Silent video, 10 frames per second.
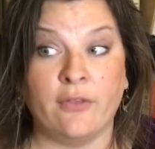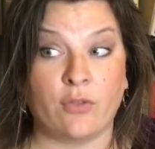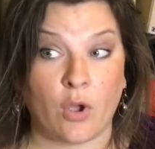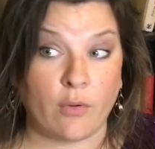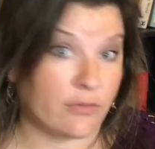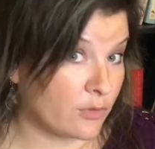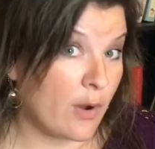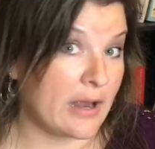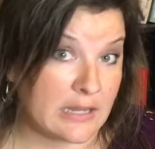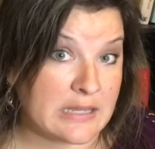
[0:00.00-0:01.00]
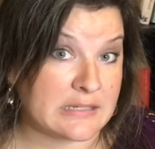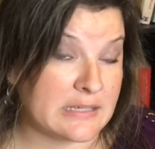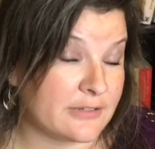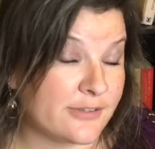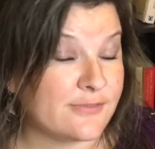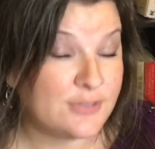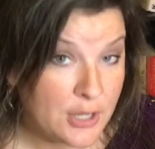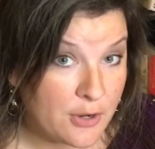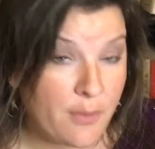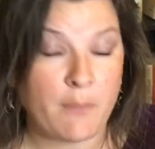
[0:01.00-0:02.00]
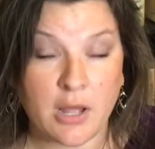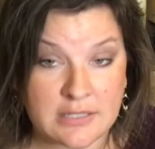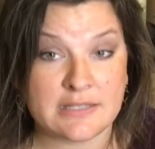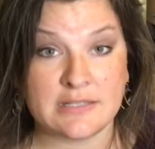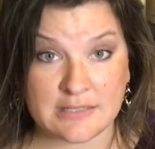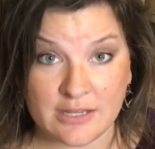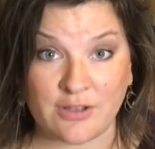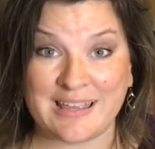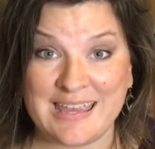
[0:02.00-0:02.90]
so it was quite easy to do, but still,